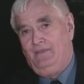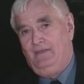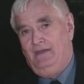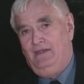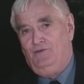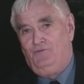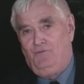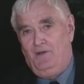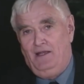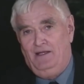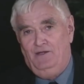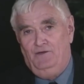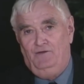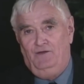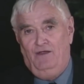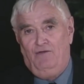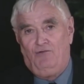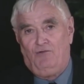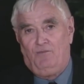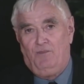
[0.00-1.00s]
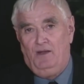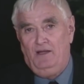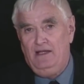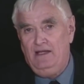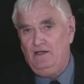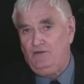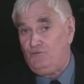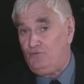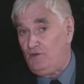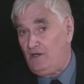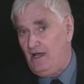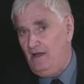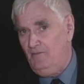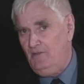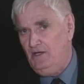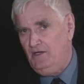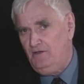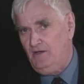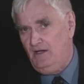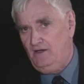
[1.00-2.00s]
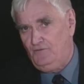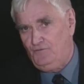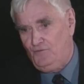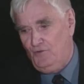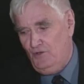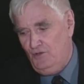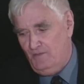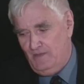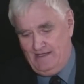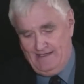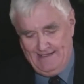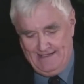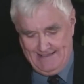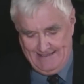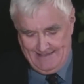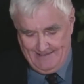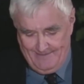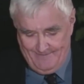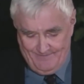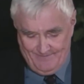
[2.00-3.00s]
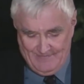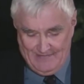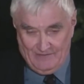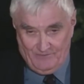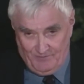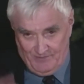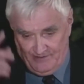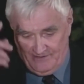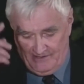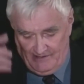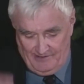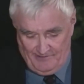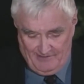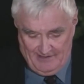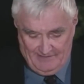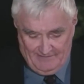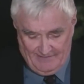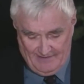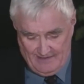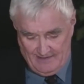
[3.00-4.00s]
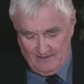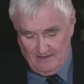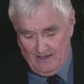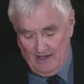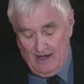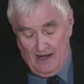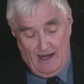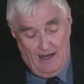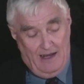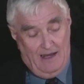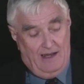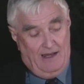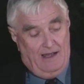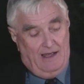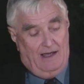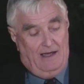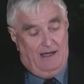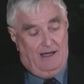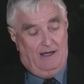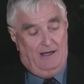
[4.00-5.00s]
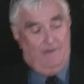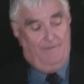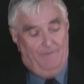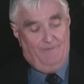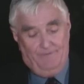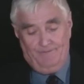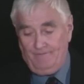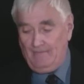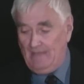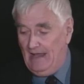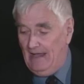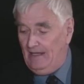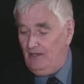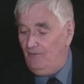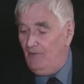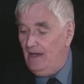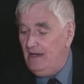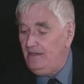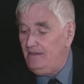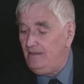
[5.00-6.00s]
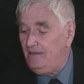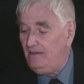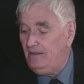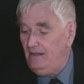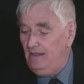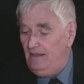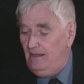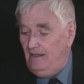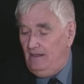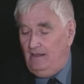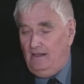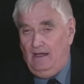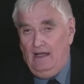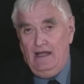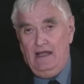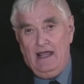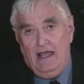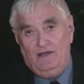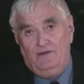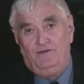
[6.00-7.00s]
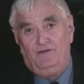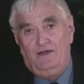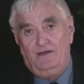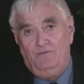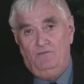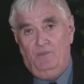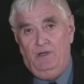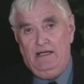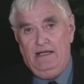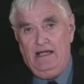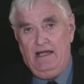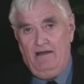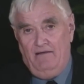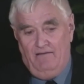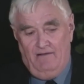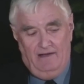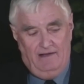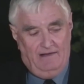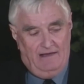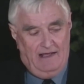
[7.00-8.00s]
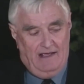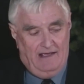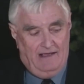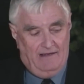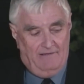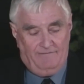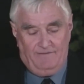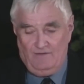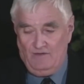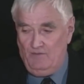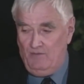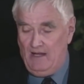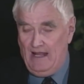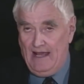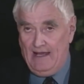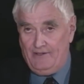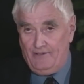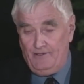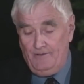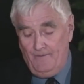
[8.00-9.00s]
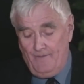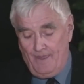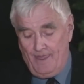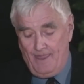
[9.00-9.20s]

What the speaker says: Israeli secret police were coming into his room at night, this particular incident. At any rate, he had sudden bleeding from the bladder,